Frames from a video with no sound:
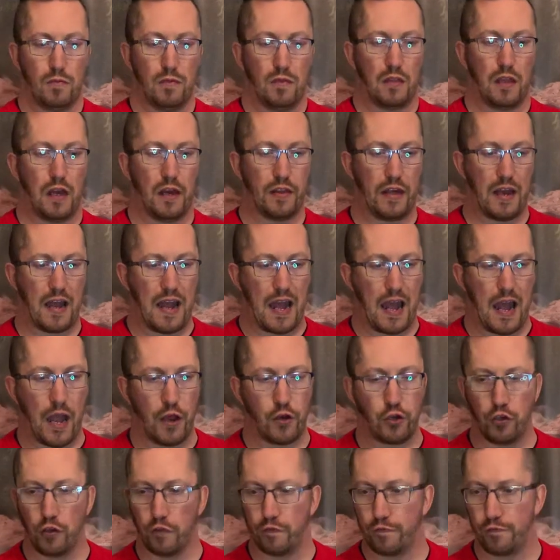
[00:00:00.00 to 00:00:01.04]
like that,
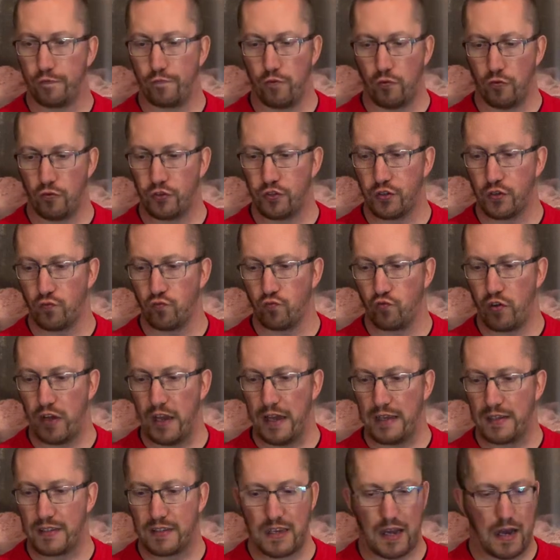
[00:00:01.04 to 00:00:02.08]
and your front and
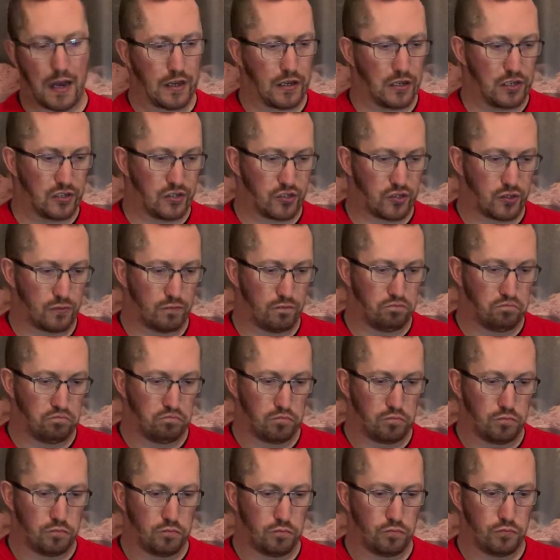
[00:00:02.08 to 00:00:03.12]
rear tyres.
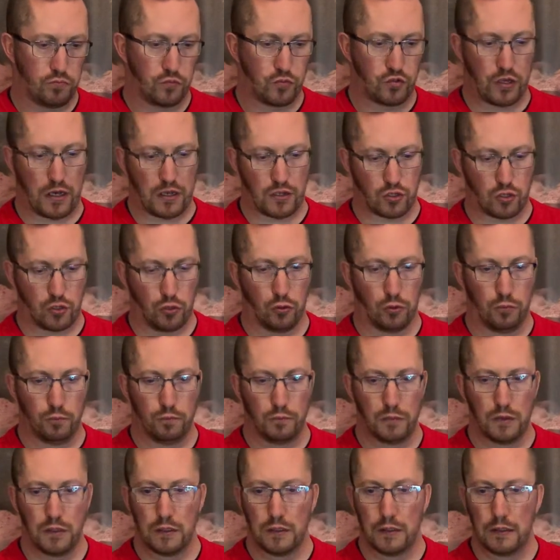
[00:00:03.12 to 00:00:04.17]
So that's cool.
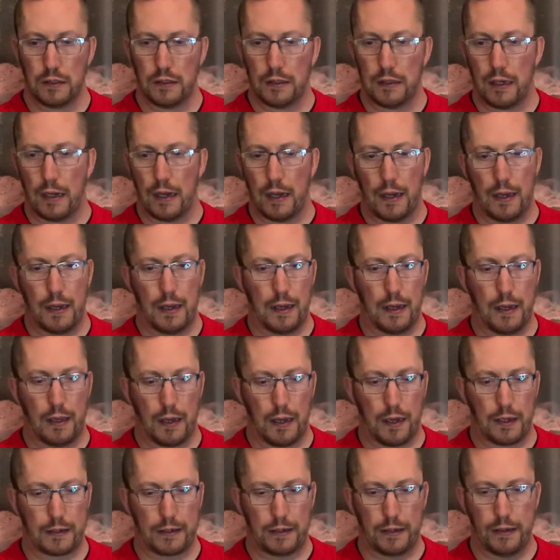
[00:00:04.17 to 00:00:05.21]

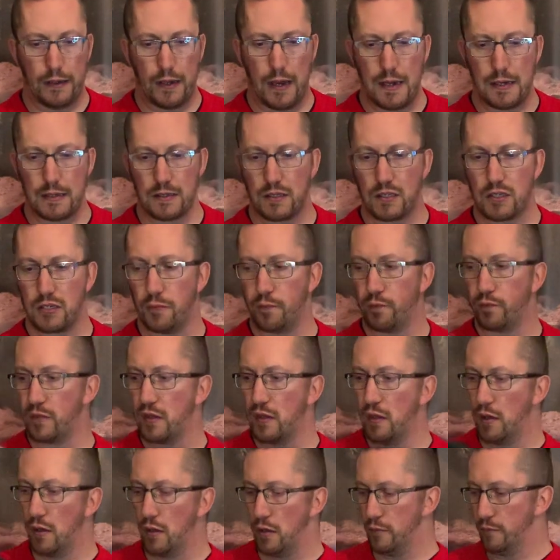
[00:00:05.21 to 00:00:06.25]
Liking that.
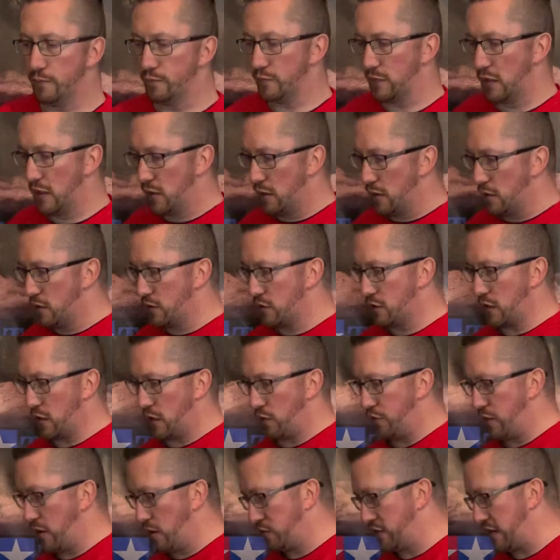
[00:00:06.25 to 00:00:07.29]
So
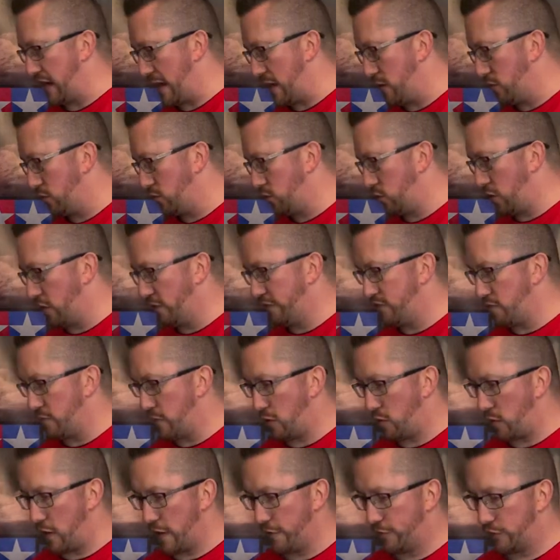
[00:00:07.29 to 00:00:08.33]
no doubt one for my
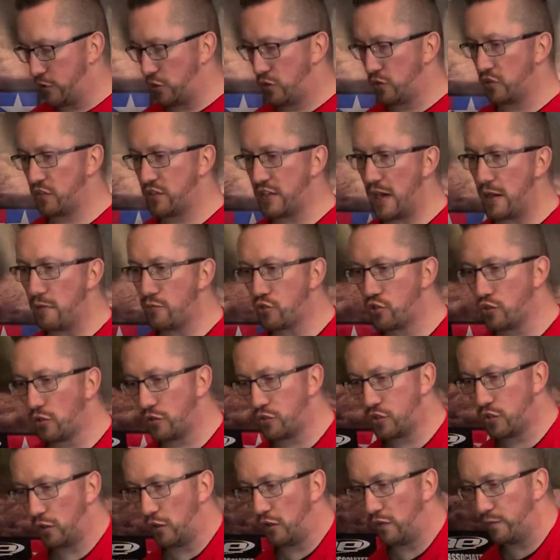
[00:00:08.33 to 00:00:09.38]
wife to cut out. I'm sure
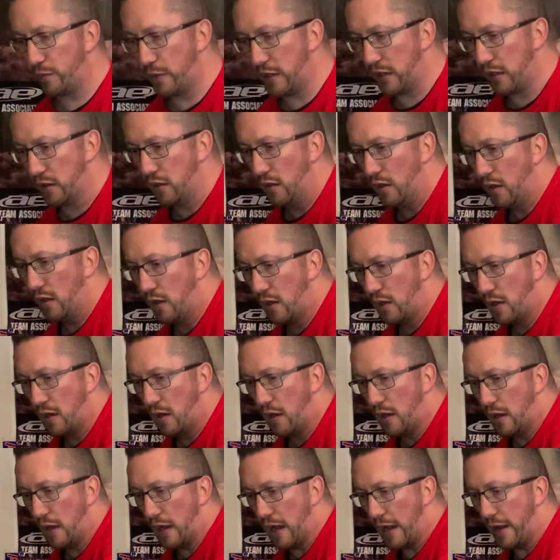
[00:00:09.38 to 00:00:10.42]
she'll love me.
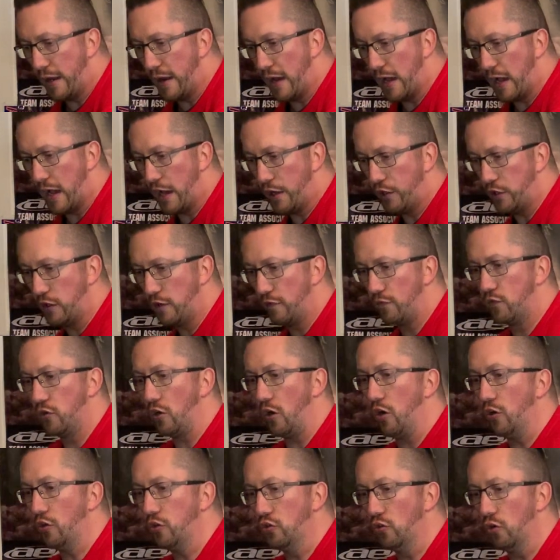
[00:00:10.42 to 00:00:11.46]
And then you've
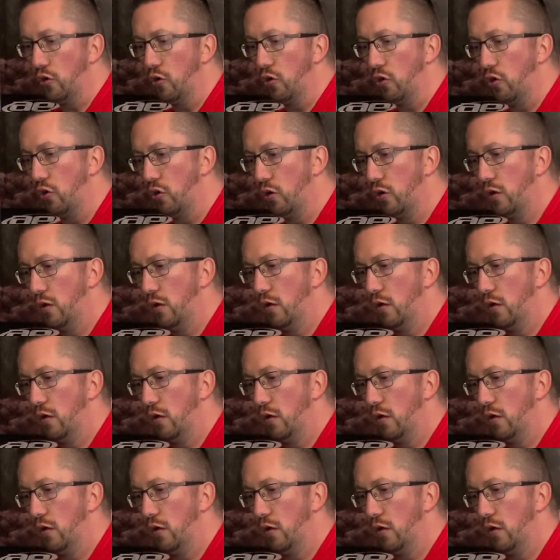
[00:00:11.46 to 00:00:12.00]
got your